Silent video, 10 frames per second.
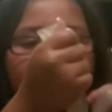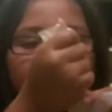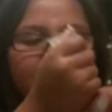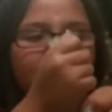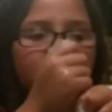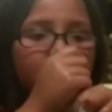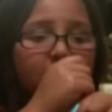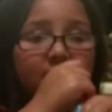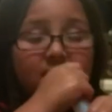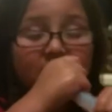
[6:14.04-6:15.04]
the main
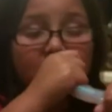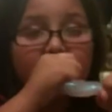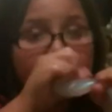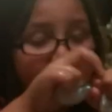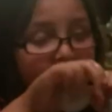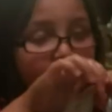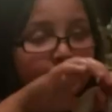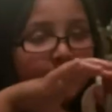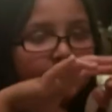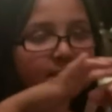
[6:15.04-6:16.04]
ingredient is
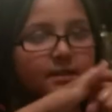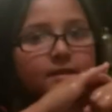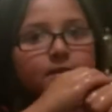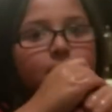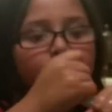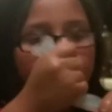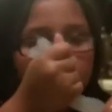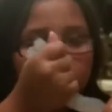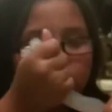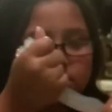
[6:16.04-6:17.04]
basically the
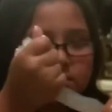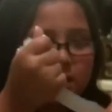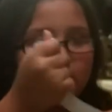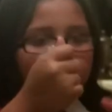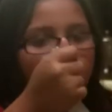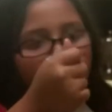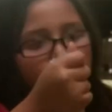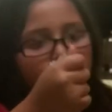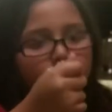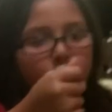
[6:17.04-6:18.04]
mule stuff, well,
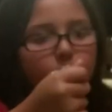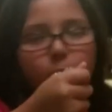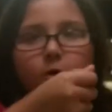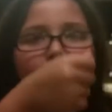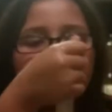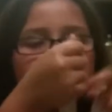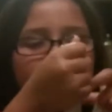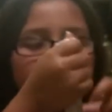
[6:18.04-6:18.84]
the mule borax,